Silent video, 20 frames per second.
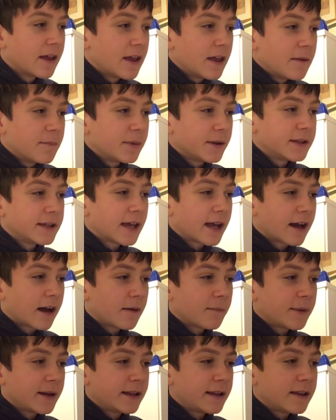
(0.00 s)
But yeah, I
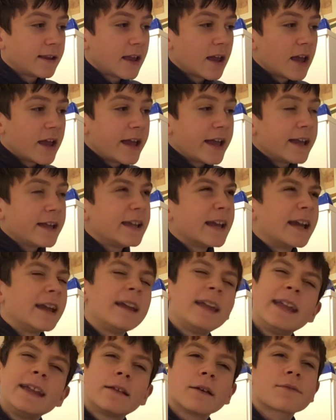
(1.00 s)
mean, yeah,
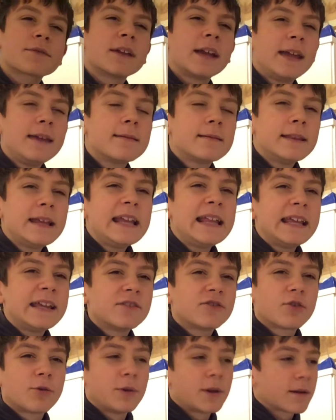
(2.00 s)
he does it, he's
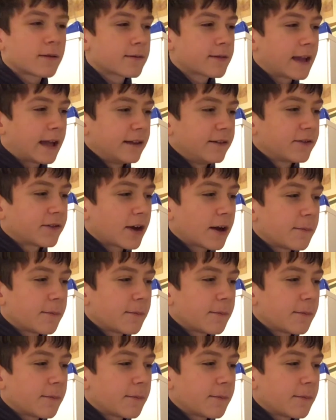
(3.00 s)
lenient to an extent.